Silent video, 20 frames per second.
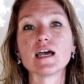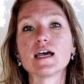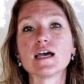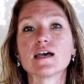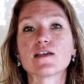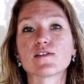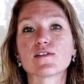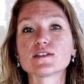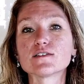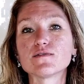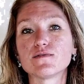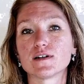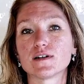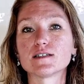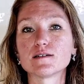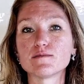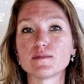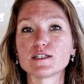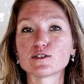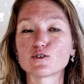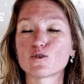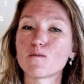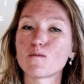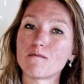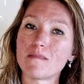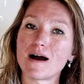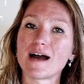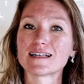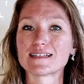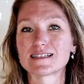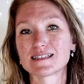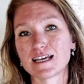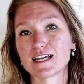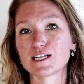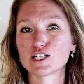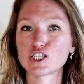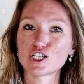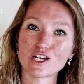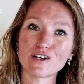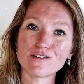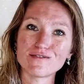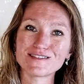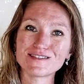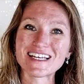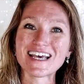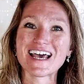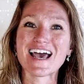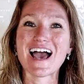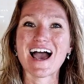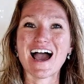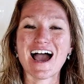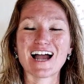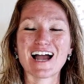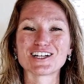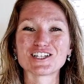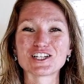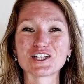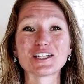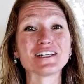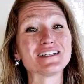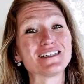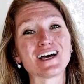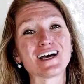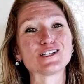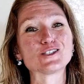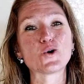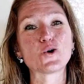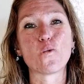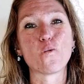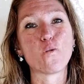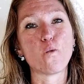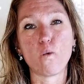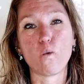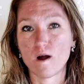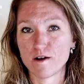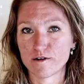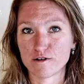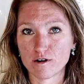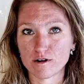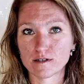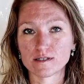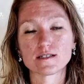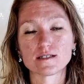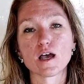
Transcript: This fundamental mindset shift actually does wonders.